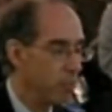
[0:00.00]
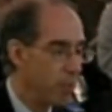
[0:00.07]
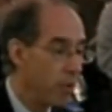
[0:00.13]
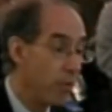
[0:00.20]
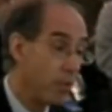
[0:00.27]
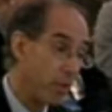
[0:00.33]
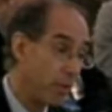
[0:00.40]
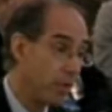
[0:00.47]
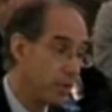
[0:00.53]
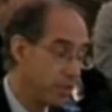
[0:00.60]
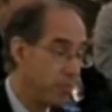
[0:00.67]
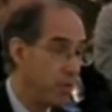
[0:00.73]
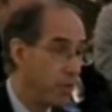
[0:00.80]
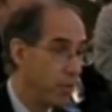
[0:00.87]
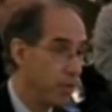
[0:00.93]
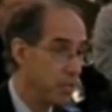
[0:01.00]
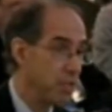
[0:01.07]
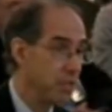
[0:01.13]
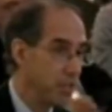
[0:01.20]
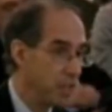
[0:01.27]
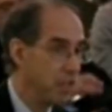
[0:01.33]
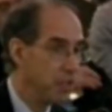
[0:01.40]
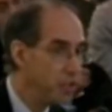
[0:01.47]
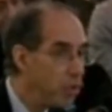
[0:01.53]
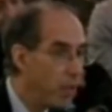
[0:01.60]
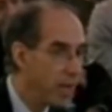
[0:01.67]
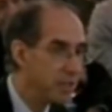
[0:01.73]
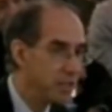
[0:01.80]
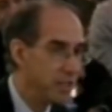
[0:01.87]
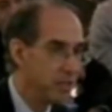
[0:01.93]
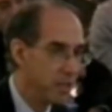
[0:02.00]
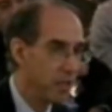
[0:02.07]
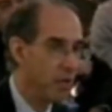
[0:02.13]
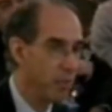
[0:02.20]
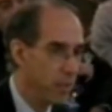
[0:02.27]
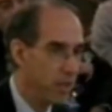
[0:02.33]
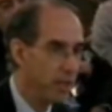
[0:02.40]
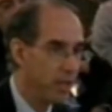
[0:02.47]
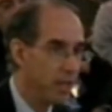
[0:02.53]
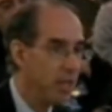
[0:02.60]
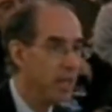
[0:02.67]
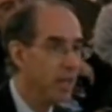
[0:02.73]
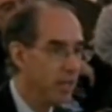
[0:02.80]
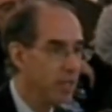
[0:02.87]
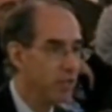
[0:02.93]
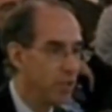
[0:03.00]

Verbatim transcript: protocol is because the U.S. is the gorilla in